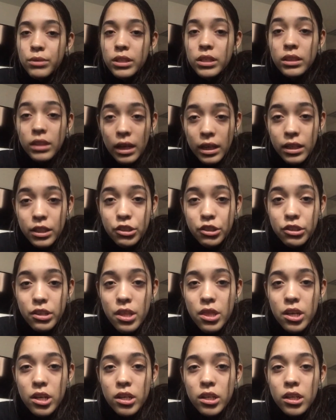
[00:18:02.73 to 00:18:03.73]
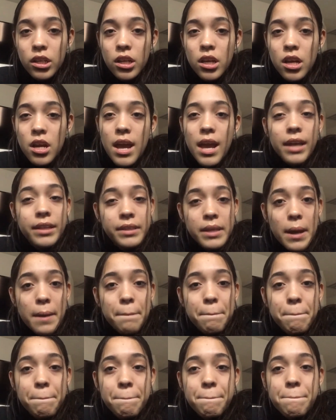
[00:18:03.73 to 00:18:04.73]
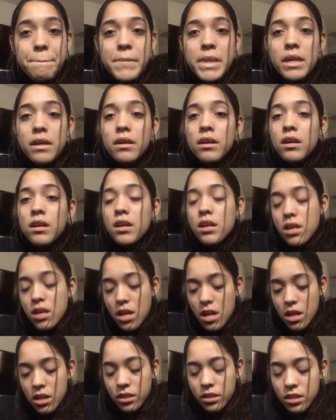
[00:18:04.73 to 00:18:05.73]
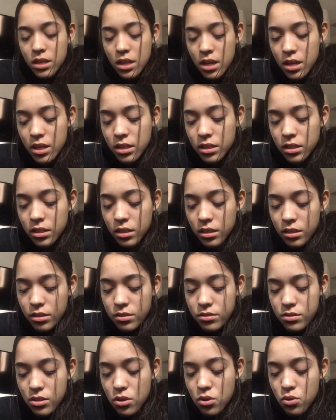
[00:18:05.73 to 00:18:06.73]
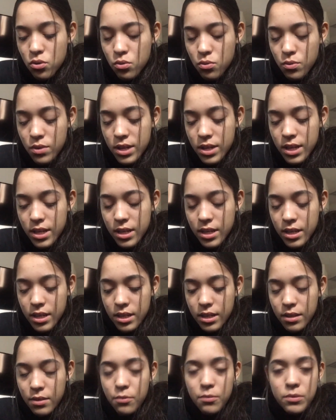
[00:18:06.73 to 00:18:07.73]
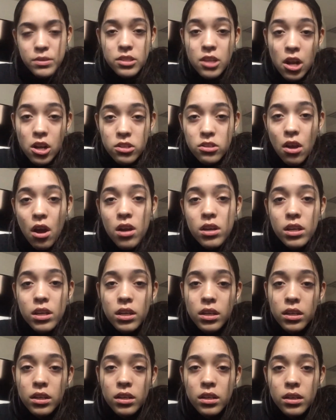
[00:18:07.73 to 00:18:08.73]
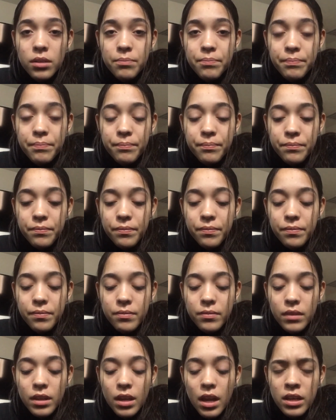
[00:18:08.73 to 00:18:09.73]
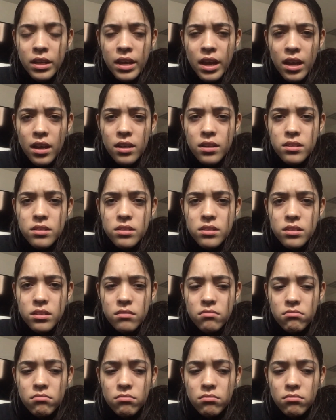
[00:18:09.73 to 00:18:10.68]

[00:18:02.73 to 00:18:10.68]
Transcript: really like each other. And yeah, and then so we started talking, I guess.